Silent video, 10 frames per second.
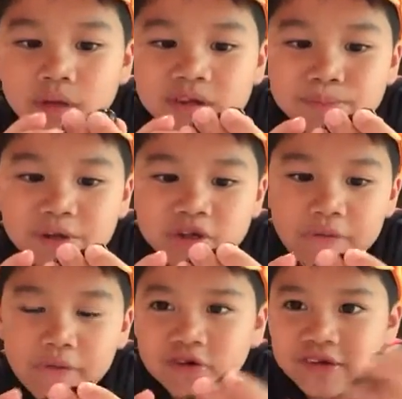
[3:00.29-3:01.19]
Special
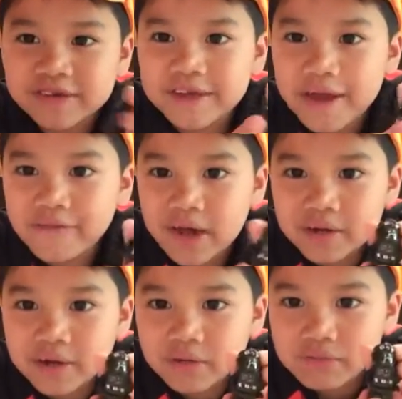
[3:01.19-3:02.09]
Forces TIE
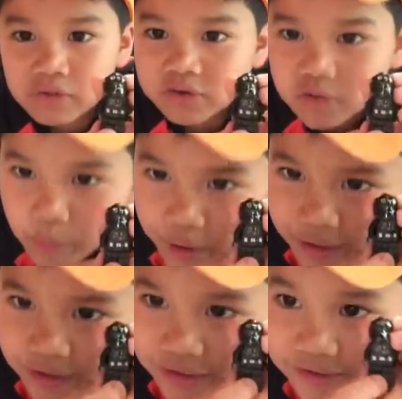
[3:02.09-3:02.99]
Fighter in Force
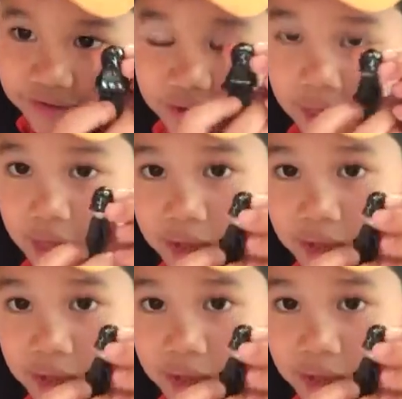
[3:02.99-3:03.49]
Awakens,